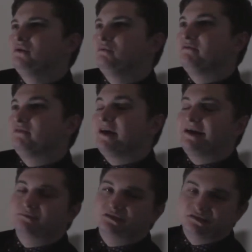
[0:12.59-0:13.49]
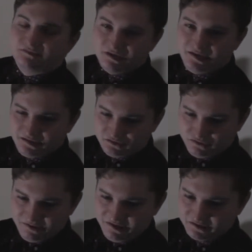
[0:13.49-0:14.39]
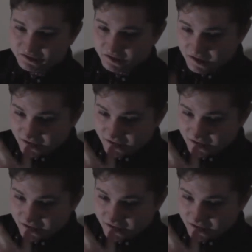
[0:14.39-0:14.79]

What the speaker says: with the absence of the literal image.